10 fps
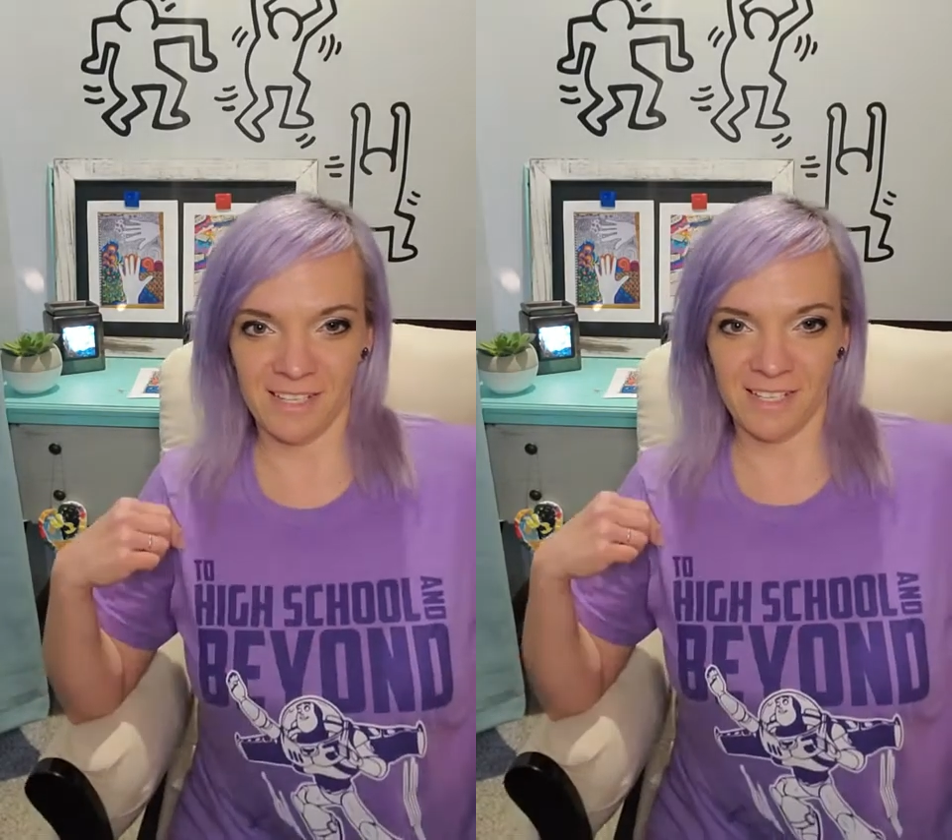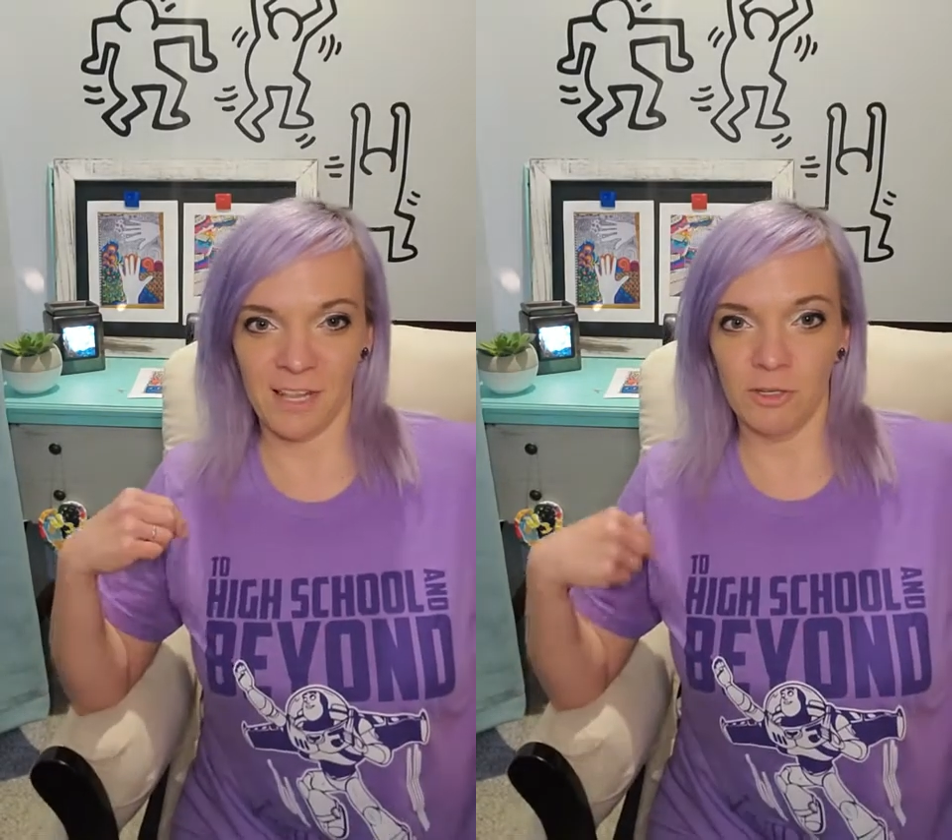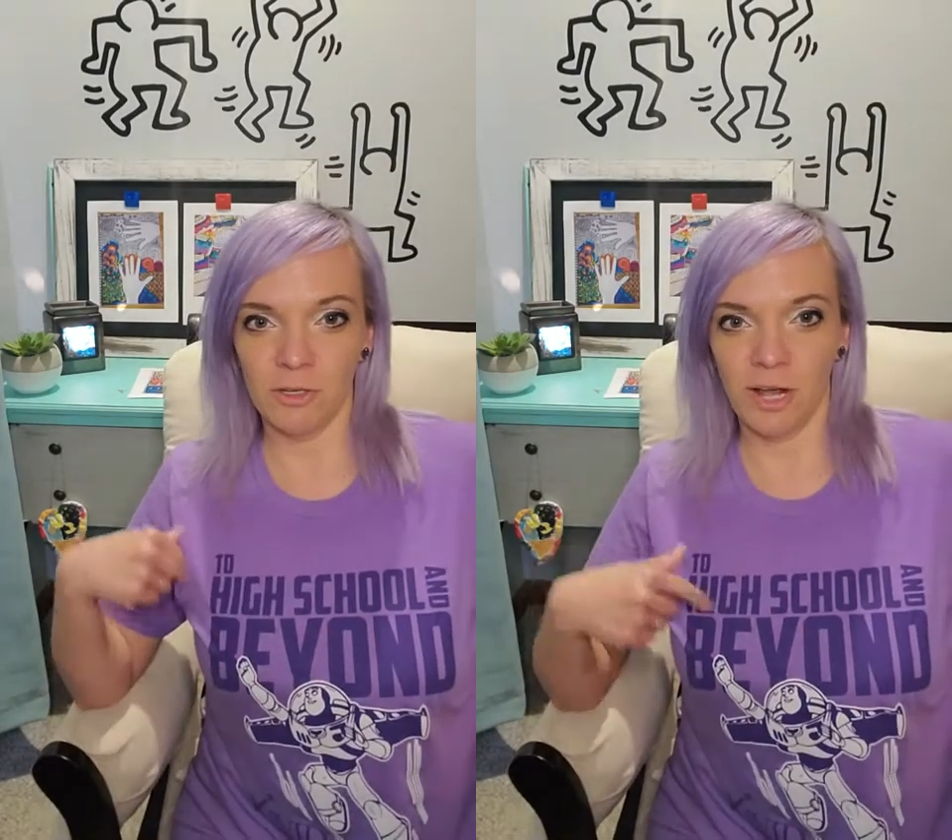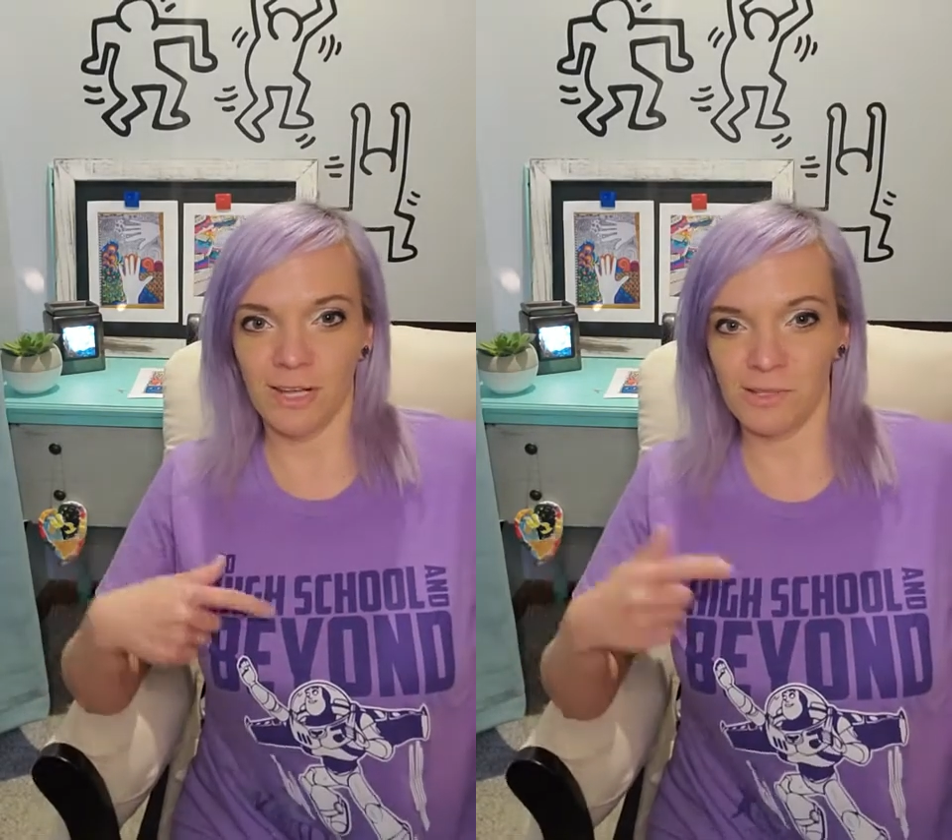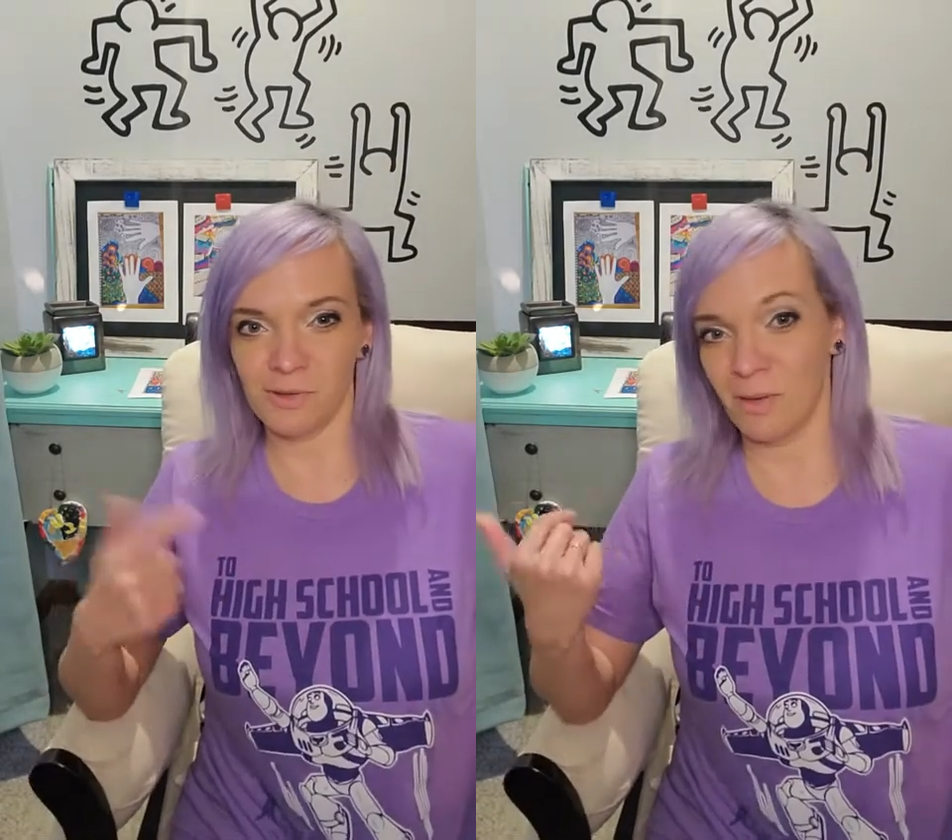To High School
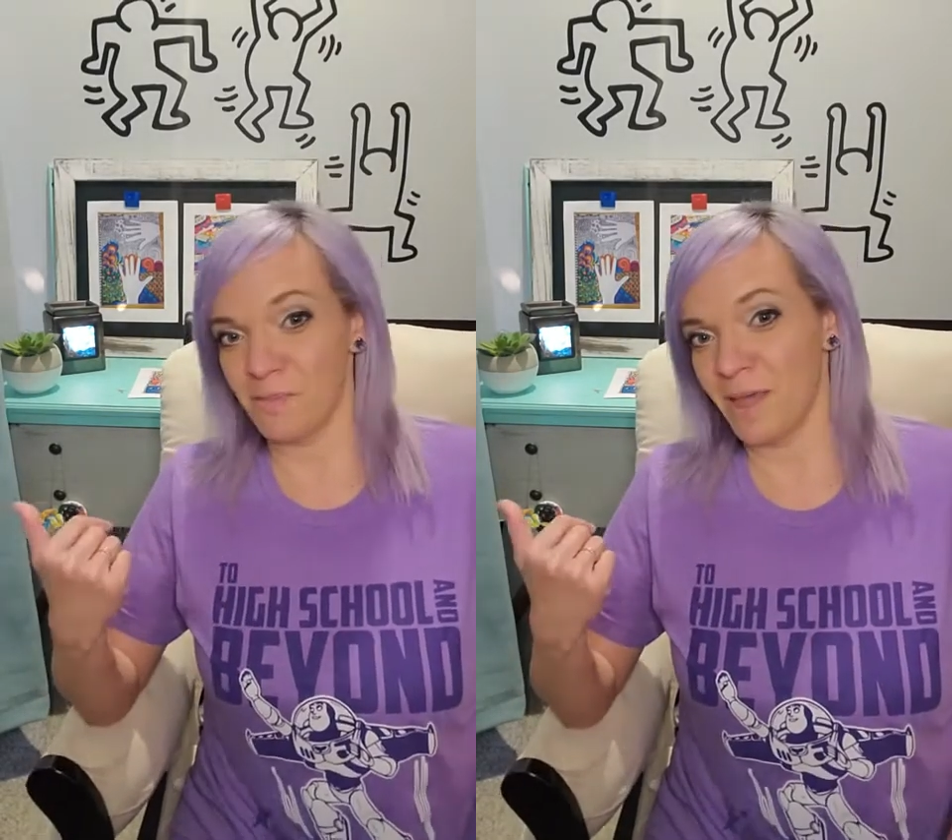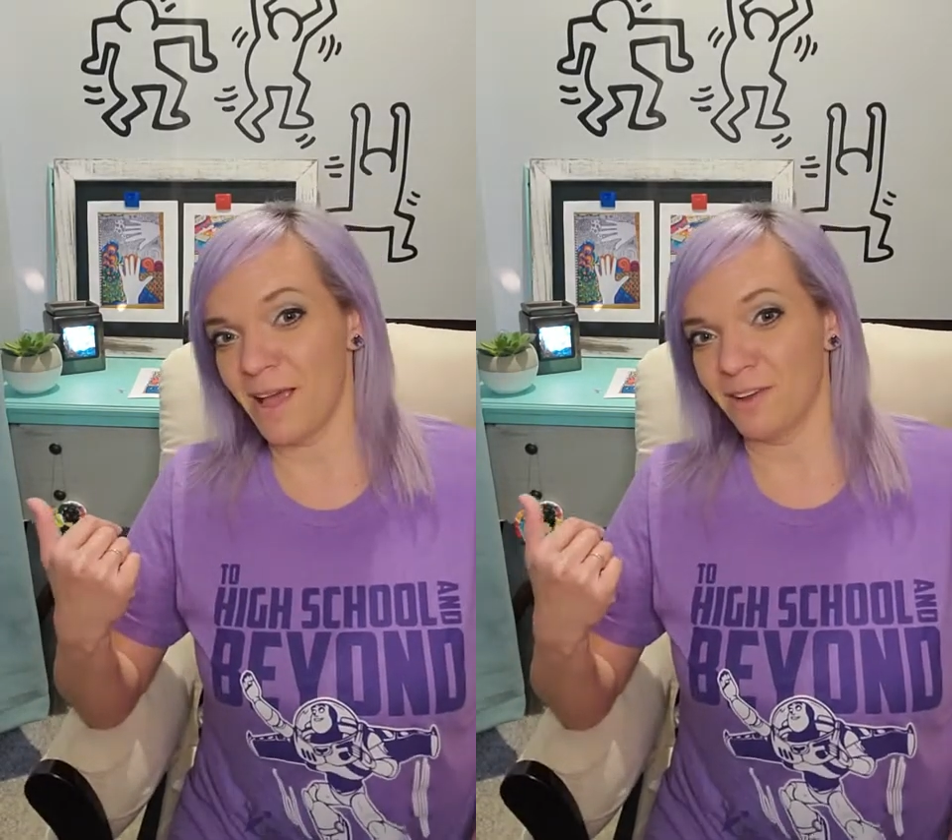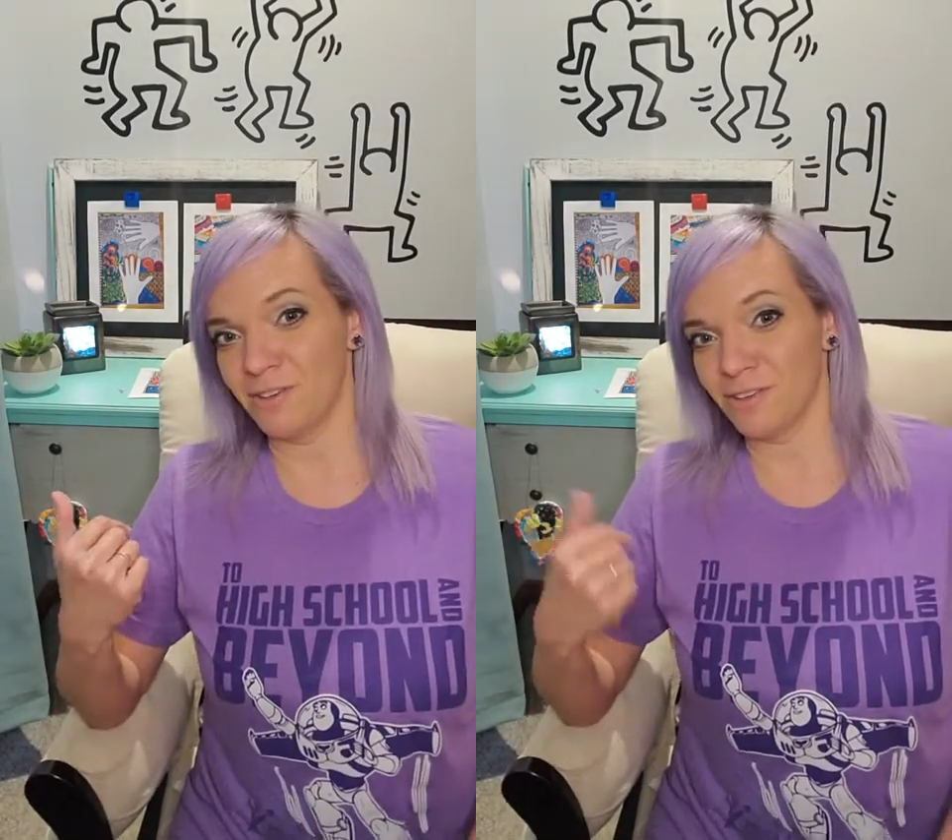and Beyond shirt.